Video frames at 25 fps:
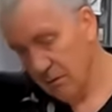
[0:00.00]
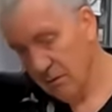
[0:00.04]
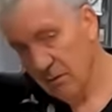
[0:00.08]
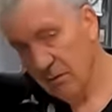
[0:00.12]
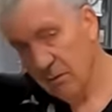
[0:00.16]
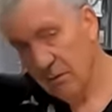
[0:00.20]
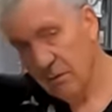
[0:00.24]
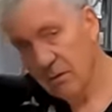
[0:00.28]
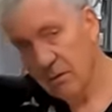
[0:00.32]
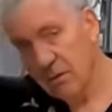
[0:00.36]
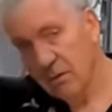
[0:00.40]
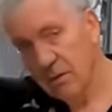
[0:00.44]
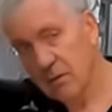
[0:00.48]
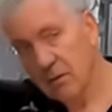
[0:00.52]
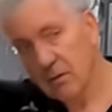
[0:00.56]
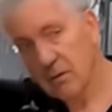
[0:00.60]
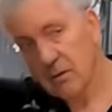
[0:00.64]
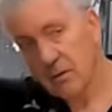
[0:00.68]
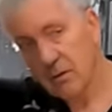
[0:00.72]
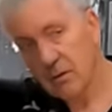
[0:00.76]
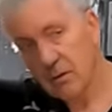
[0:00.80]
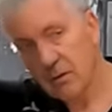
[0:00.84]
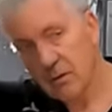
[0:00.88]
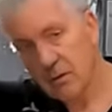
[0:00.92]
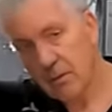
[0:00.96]

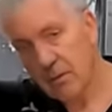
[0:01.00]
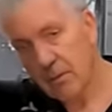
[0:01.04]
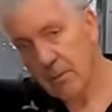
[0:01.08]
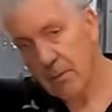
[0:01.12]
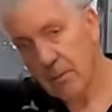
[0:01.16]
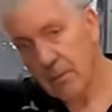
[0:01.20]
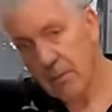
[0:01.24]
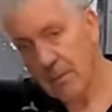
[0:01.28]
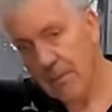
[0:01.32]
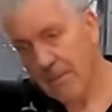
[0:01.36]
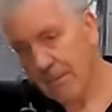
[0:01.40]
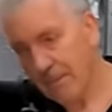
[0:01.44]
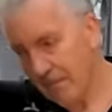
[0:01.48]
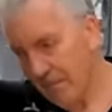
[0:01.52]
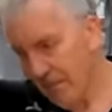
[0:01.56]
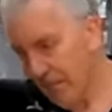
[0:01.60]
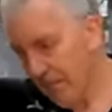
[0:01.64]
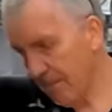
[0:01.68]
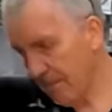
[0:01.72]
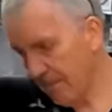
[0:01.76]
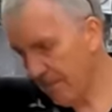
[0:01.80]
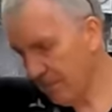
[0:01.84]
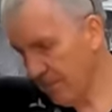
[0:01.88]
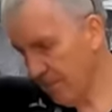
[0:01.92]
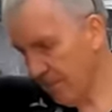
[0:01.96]

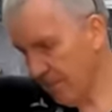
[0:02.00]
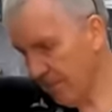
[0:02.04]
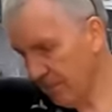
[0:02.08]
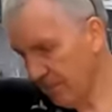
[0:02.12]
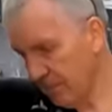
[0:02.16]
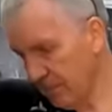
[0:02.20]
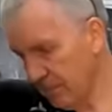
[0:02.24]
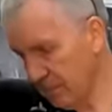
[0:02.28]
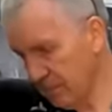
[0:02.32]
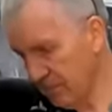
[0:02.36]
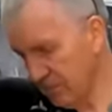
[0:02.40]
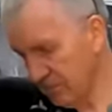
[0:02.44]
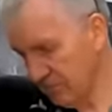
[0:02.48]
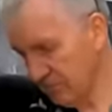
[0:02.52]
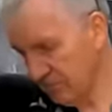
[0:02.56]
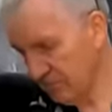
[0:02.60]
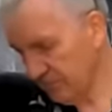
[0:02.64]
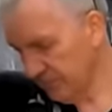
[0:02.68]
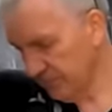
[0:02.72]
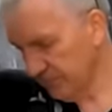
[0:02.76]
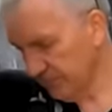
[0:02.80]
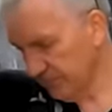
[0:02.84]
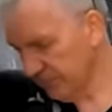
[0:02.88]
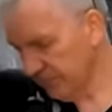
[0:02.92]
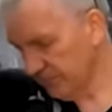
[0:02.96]

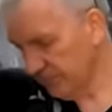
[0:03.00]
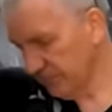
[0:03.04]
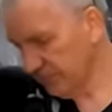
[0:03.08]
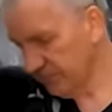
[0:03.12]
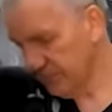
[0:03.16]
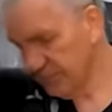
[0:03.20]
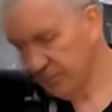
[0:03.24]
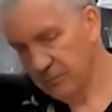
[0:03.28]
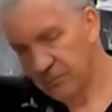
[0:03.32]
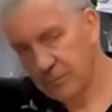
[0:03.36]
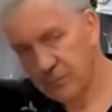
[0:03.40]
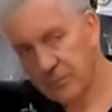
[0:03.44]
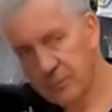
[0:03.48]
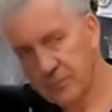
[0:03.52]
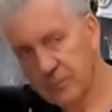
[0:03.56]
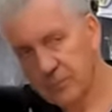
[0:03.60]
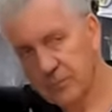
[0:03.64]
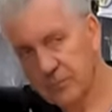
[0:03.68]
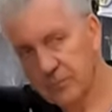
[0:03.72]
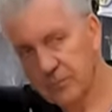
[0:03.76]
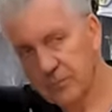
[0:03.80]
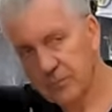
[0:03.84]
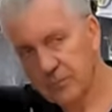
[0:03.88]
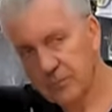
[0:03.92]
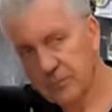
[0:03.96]

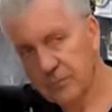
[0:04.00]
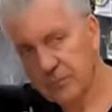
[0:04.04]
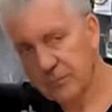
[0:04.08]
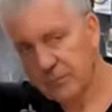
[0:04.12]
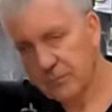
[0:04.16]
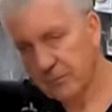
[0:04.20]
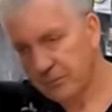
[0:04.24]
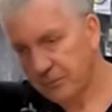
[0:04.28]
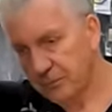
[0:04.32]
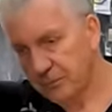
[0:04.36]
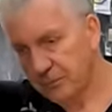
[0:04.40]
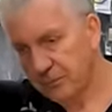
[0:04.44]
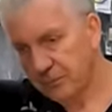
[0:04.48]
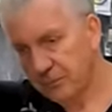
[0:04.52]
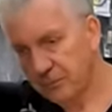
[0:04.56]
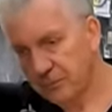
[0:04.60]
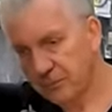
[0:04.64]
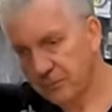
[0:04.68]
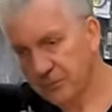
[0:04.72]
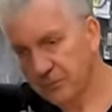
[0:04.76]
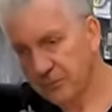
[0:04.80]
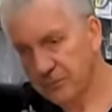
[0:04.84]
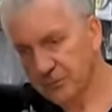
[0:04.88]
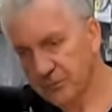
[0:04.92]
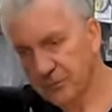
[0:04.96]

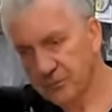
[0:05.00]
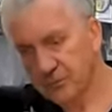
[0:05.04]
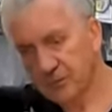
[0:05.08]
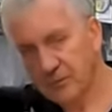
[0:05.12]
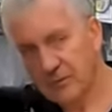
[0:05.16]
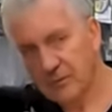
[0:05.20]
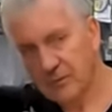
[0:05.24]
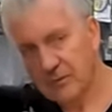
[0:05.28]
(not speaking)